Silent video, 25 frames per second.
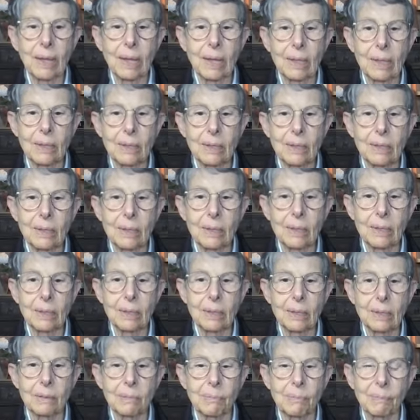
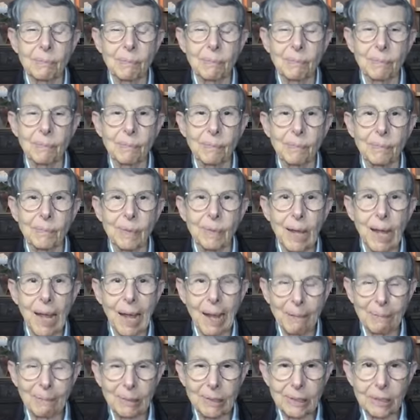The
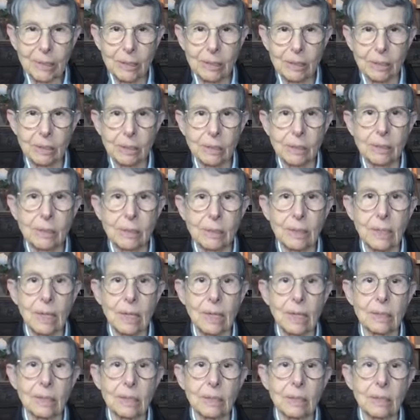abbot
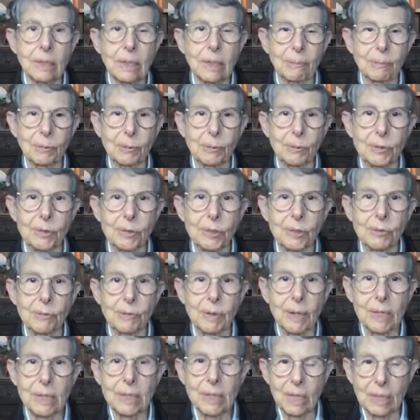that Kepler-roshi
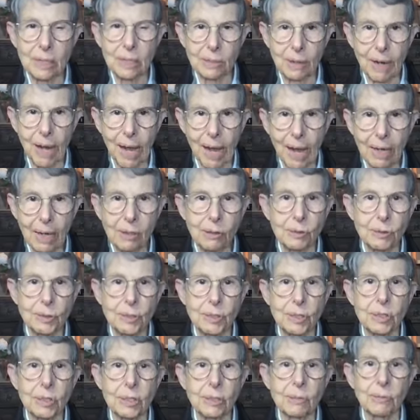trained under at
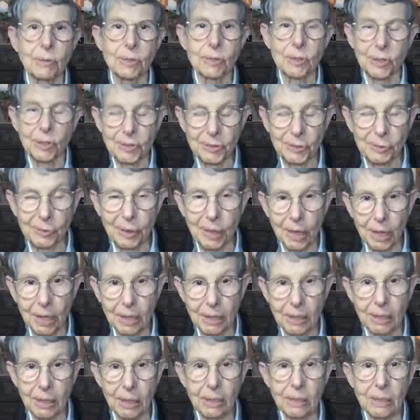Hoshinji was also a
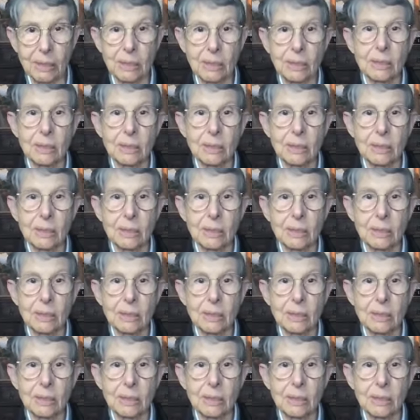Harada.